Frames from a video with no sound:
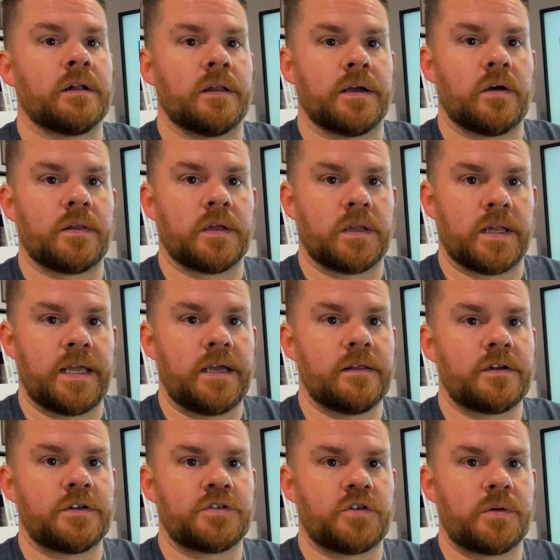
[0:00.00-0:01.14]
click on the link in the
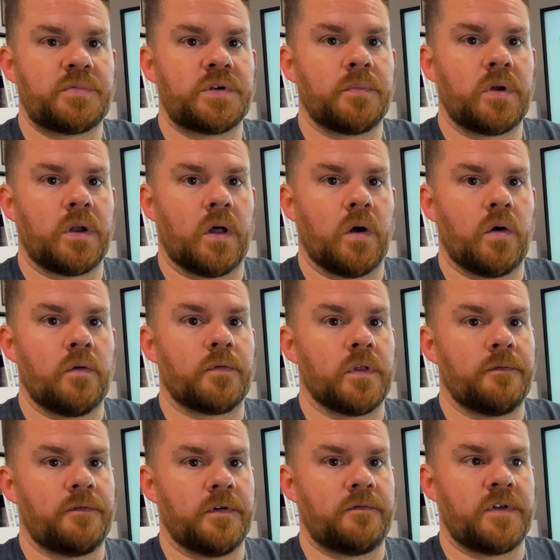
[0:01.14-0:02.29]
description below for the
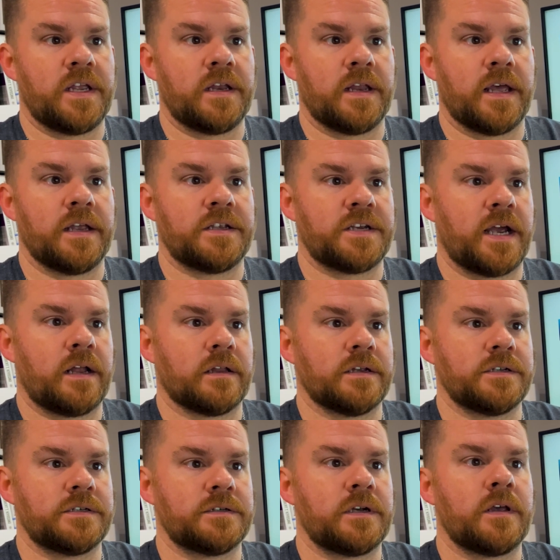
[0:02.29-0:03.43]
15-day
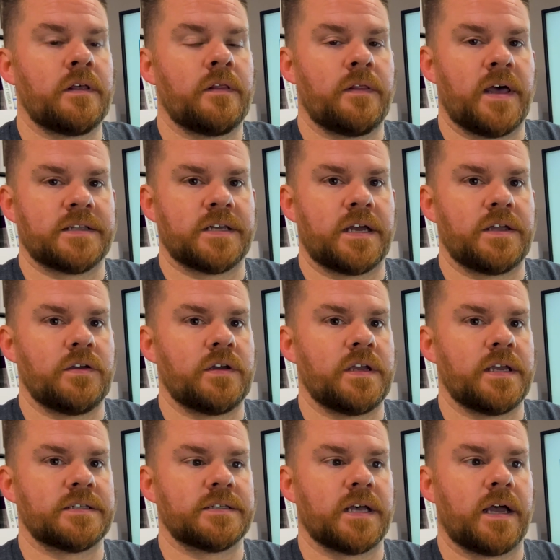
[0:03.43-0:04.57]
challenge. That's how you can
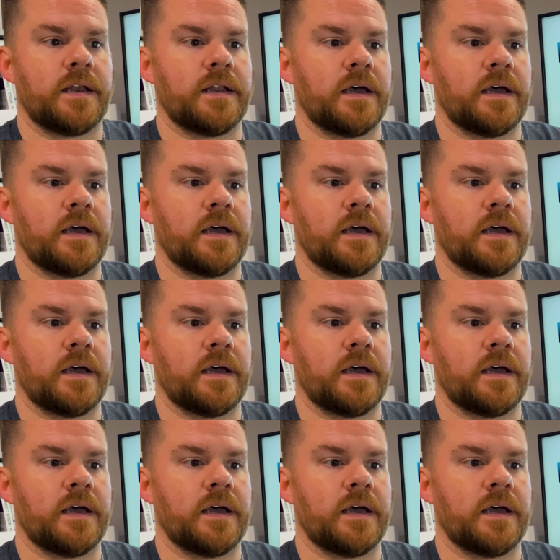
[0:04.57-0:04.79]
get signed